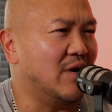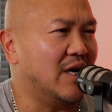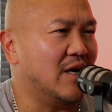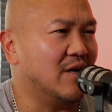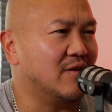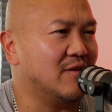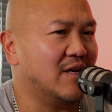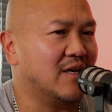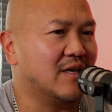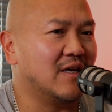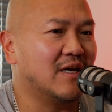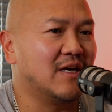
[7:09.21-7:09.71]
I
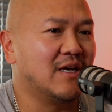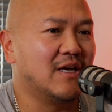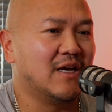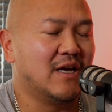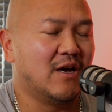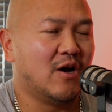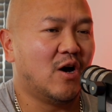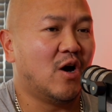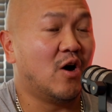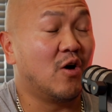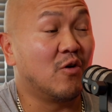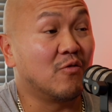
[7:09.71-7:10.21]
think
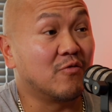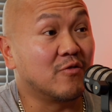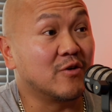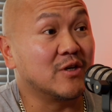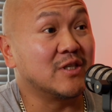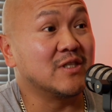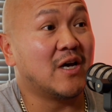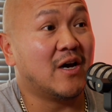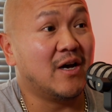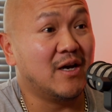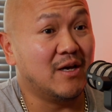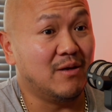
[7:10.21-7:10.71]
over
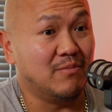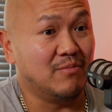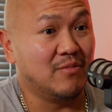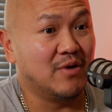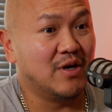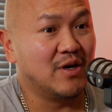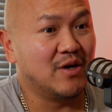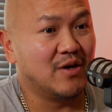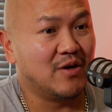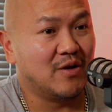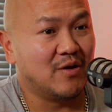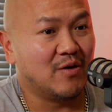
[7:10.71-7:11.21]
time,
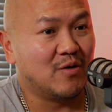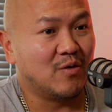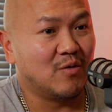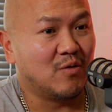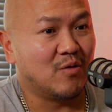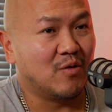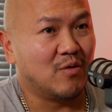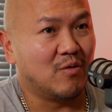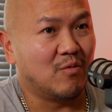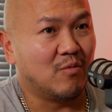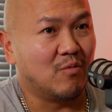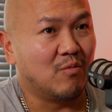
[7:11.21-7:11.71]

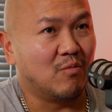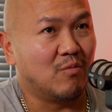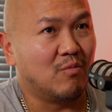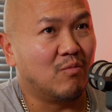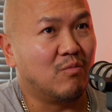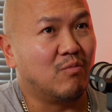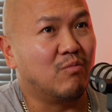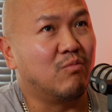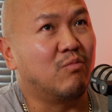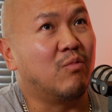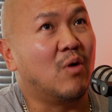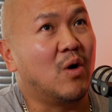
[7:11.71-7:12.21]

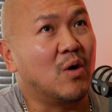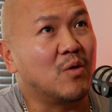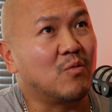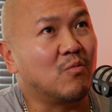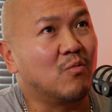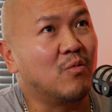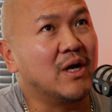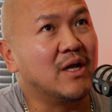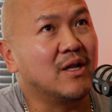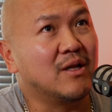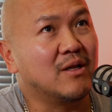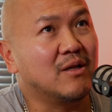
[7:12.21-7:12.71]
what
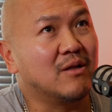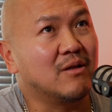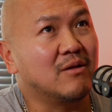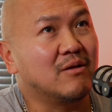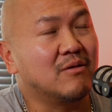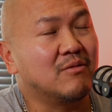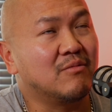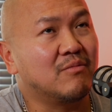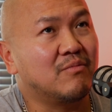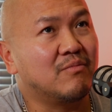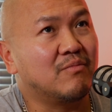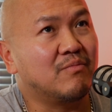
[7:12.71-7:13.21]
will